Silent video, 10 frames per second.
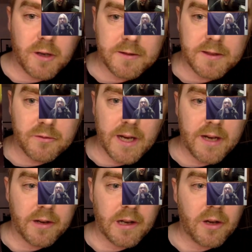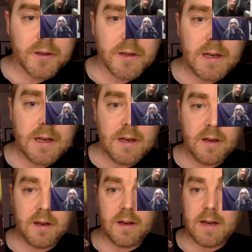this record a lot
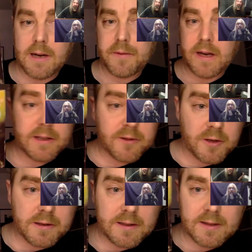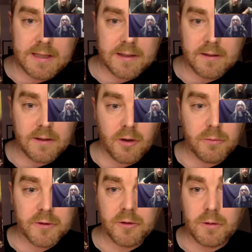out there. I certainly see it
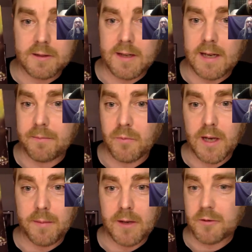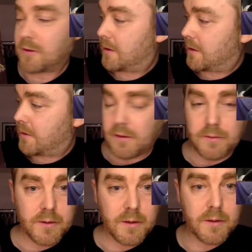almost all the time when I'm
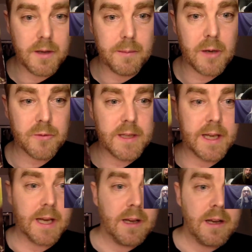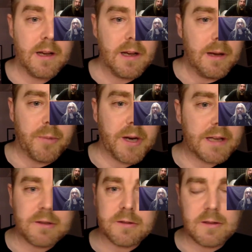out digging. But
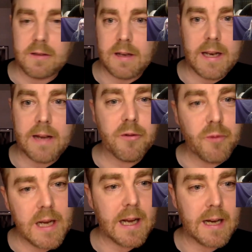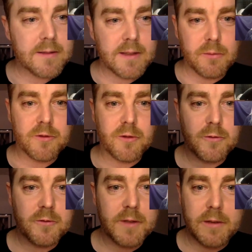I never realized it was
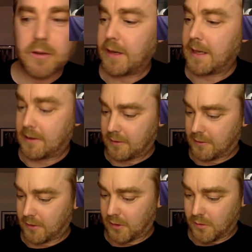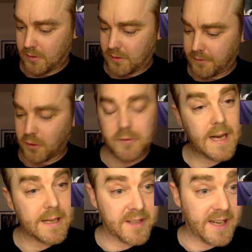also Derrick Riggs. So of course I
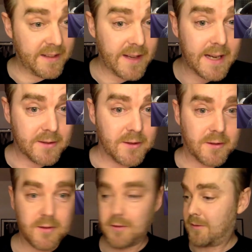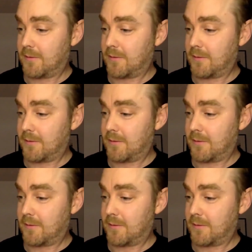had to get that just to